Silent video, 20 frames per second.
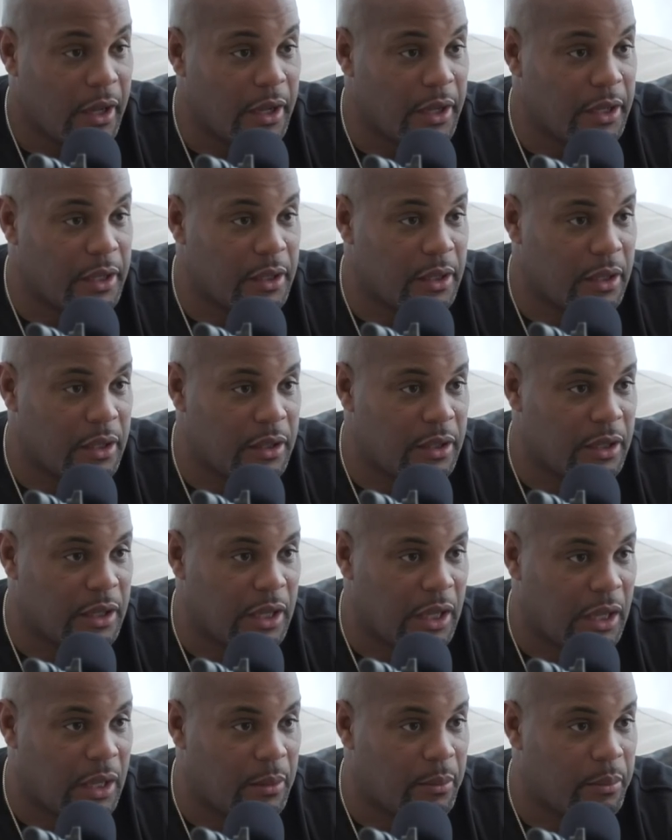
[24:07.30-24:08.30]
in the
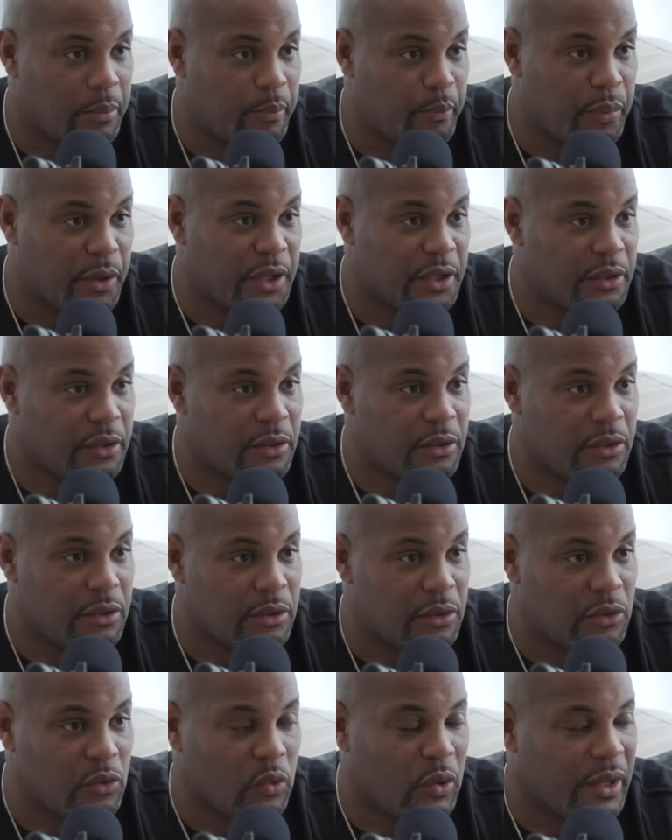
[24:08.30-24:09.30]
game, but
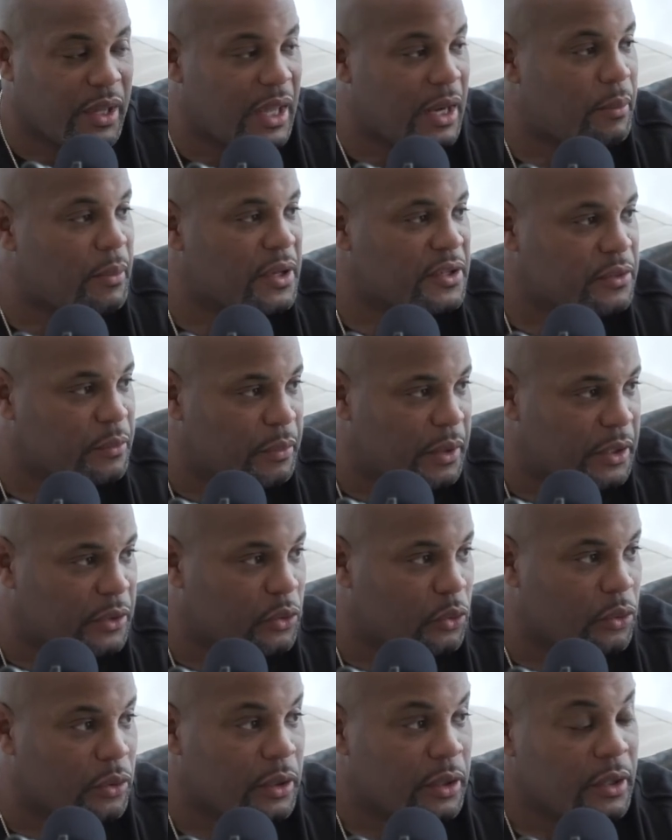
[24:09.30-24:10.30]
you look at him as a
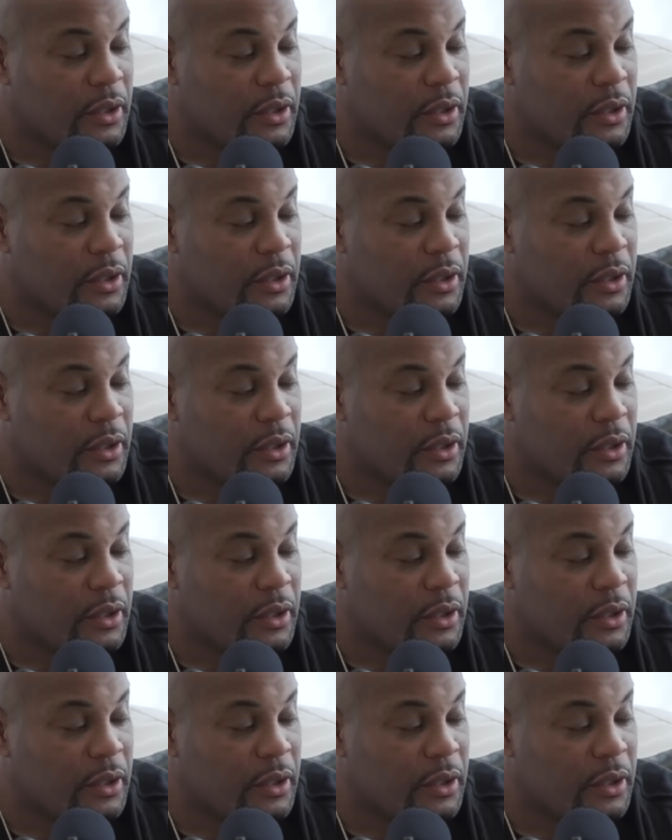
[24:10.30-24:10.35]
mentor.